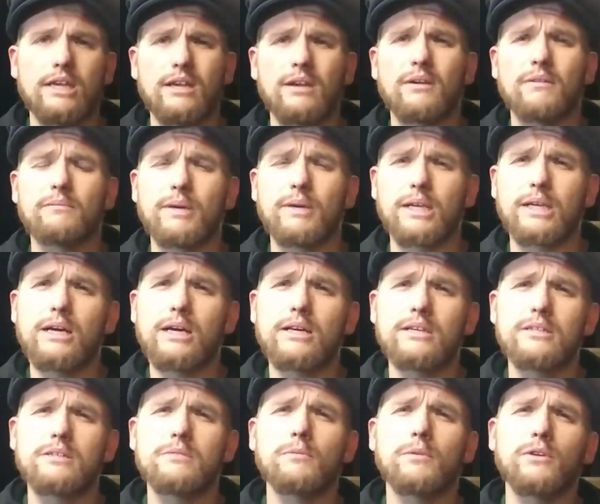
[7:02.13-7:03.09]
care of my
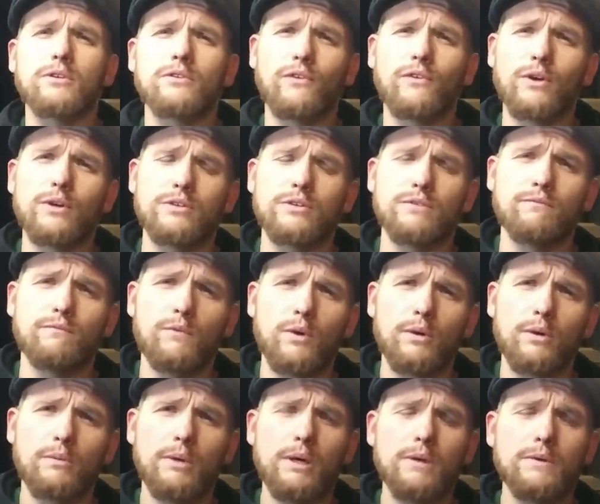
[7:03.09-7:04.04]
customers first and
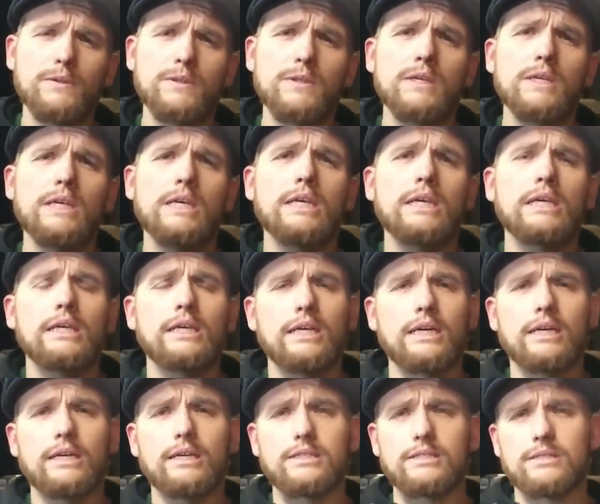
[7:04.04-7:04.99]
foremost,
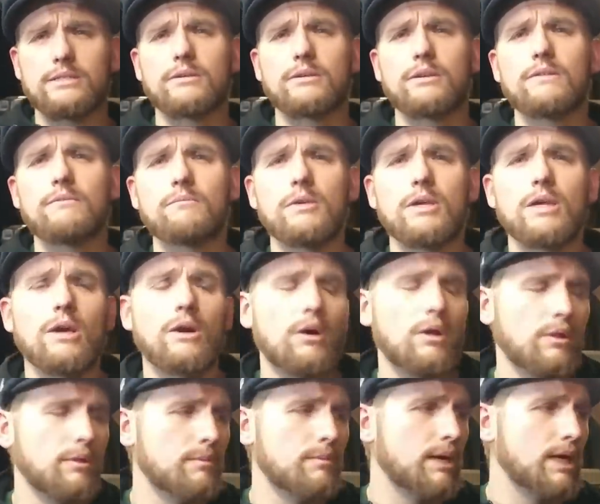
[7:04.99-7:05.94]
uh, as they're giving me
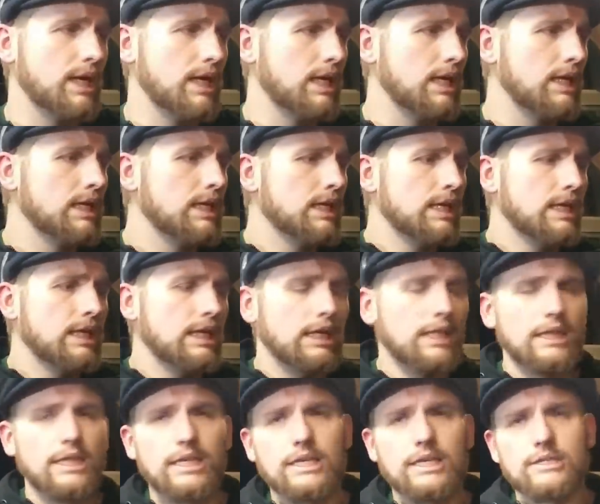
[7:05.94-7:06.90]
all the money
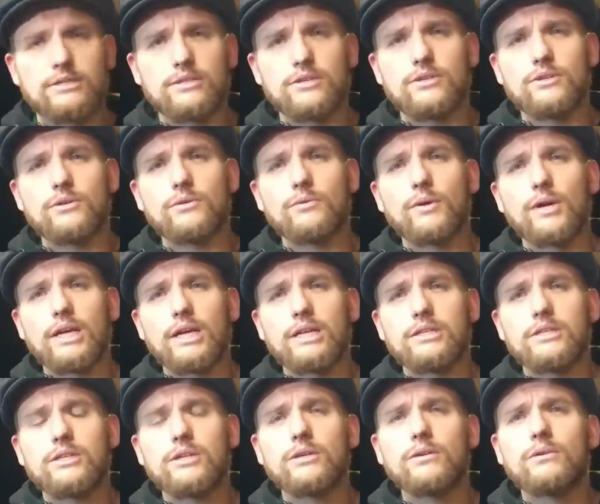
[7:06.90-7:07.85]
and things to do what I
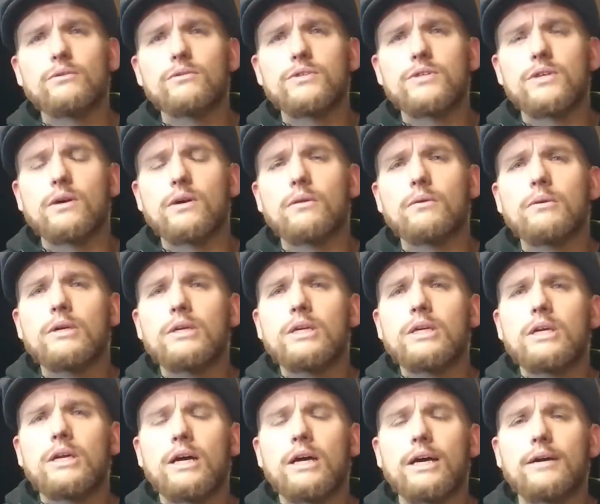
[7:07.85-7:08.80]
do. So
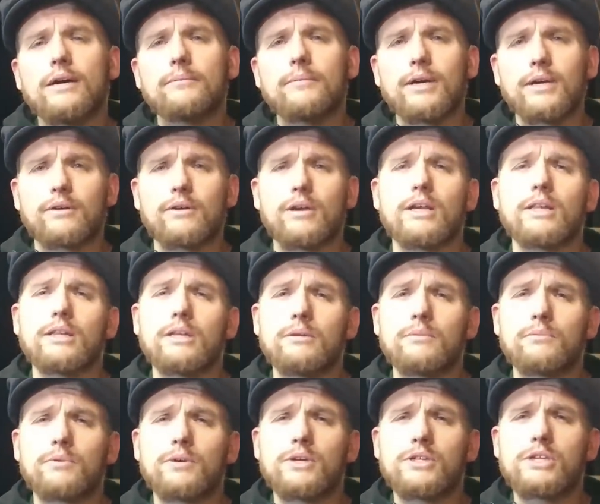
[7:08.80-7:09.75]
um, I greatly
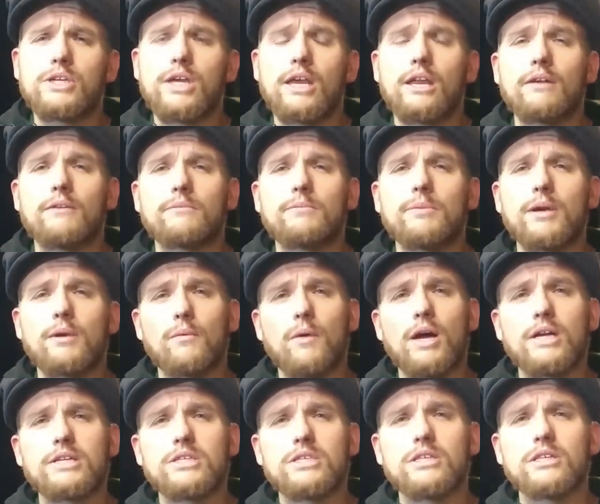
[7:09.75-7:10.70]
appreciate everybody
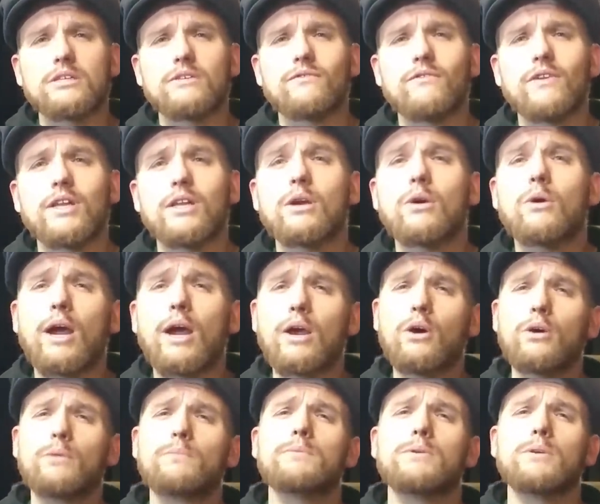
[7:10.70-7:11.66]
watching this video. I
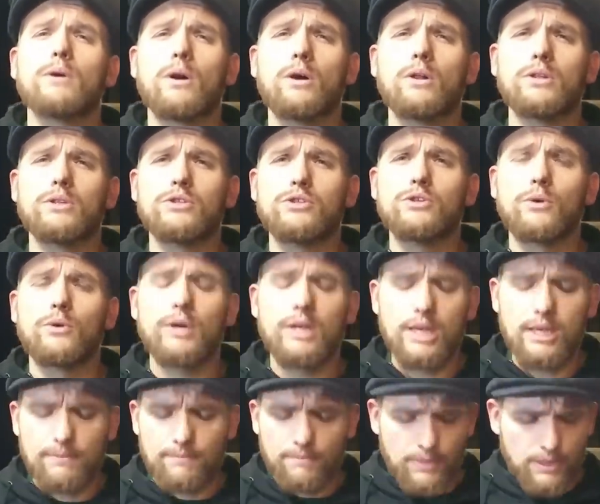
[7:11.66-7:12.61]
hope you all enjoyed
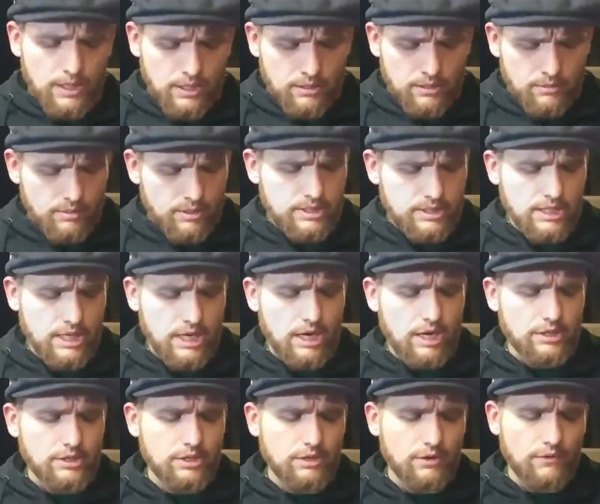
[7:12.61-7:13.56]
it, but uh,
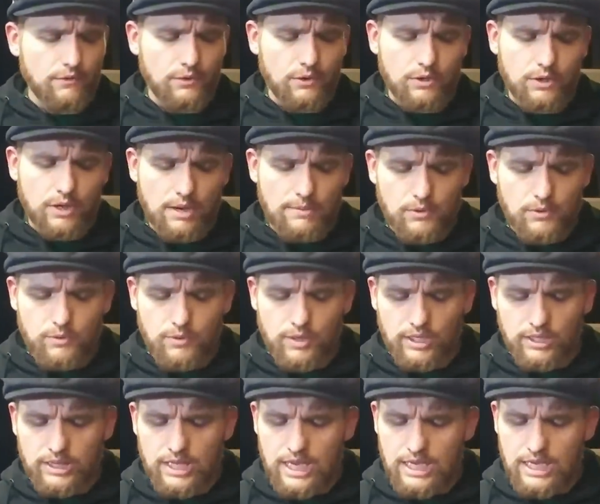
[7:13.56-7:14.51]
I'll do a couple
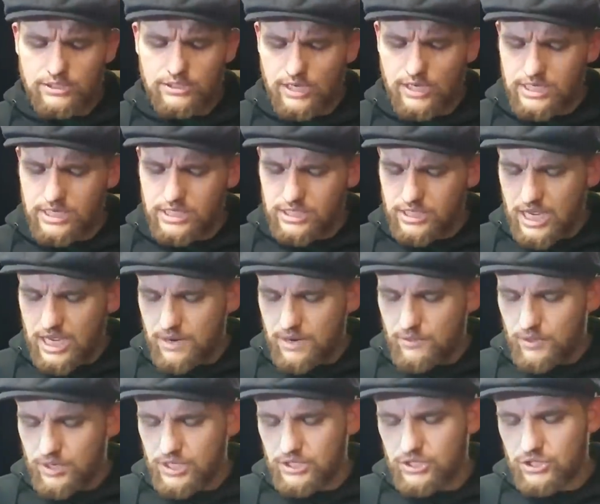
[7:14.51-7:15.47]
quick things. So I just kind
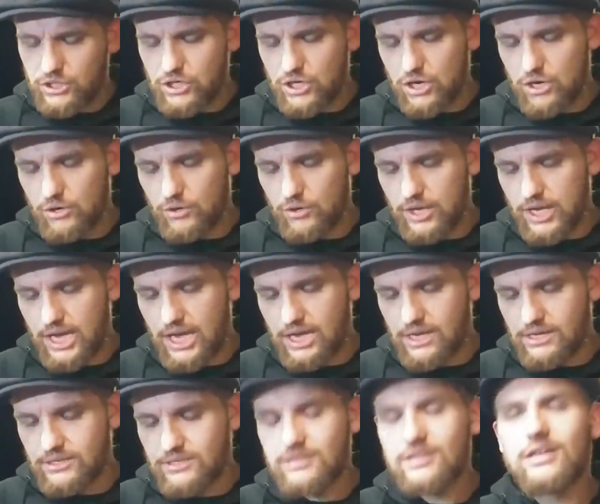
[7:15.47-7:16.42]
of wanted to
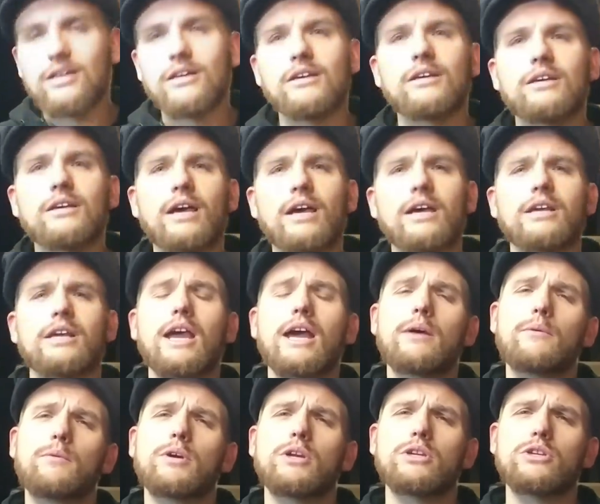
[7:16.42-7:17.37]
showcase, I
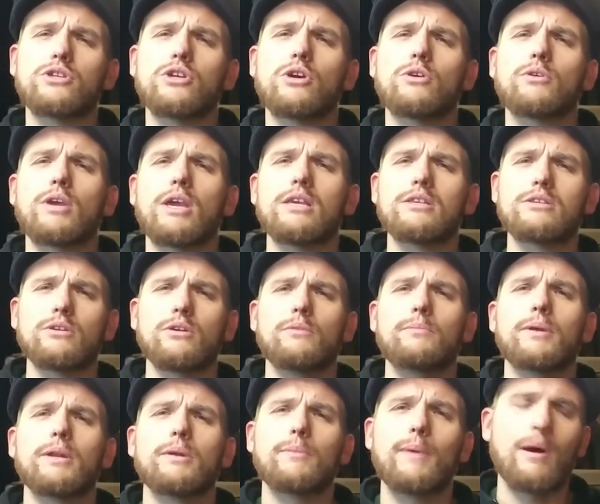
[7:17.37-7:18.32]
kind of wanted to showcase a little
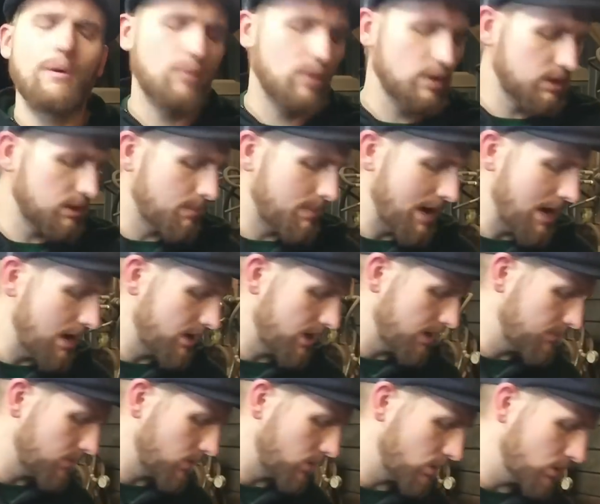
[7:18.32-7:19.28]
bit about what the power hammer